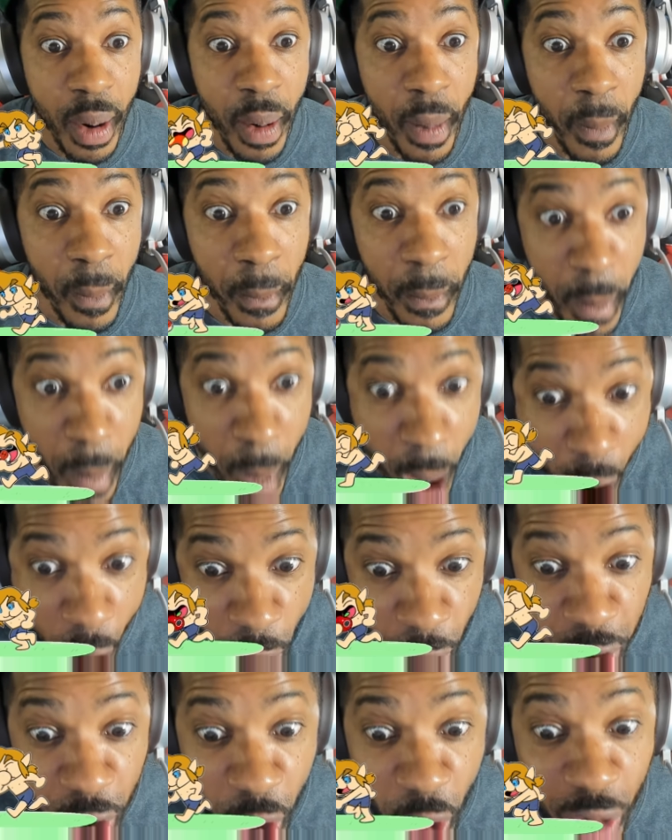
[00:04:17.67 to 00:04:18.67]

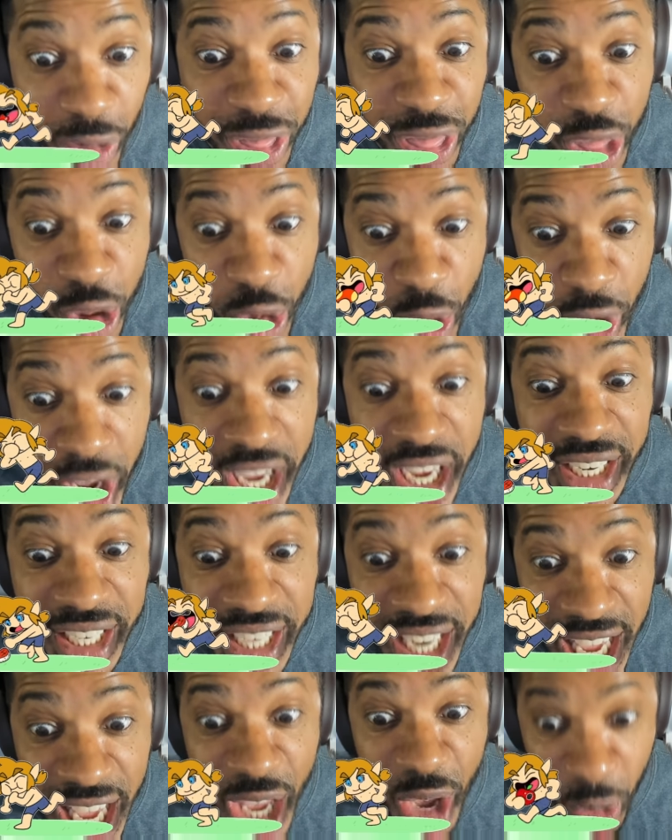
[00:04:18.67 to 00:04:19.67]
Mario
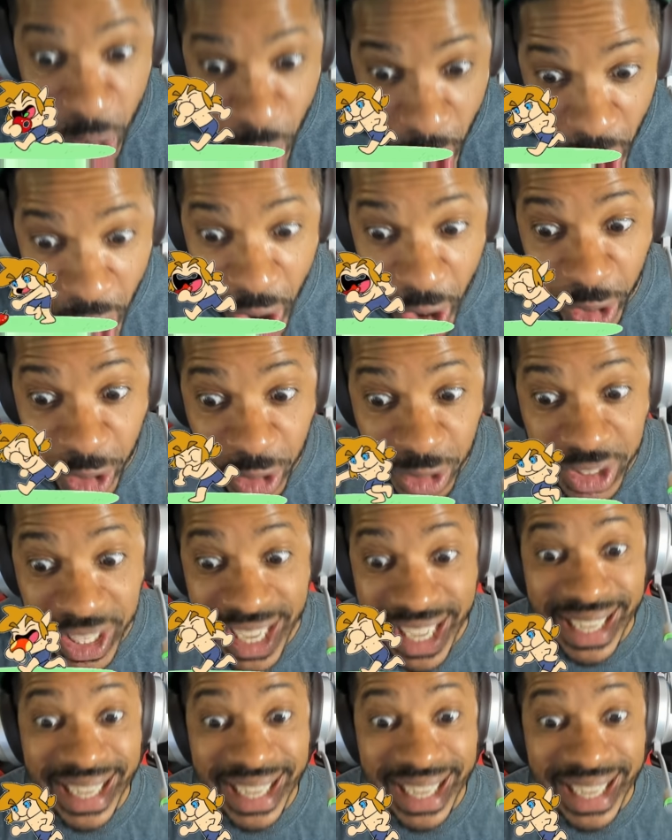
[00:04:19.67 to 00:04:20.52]
3D World.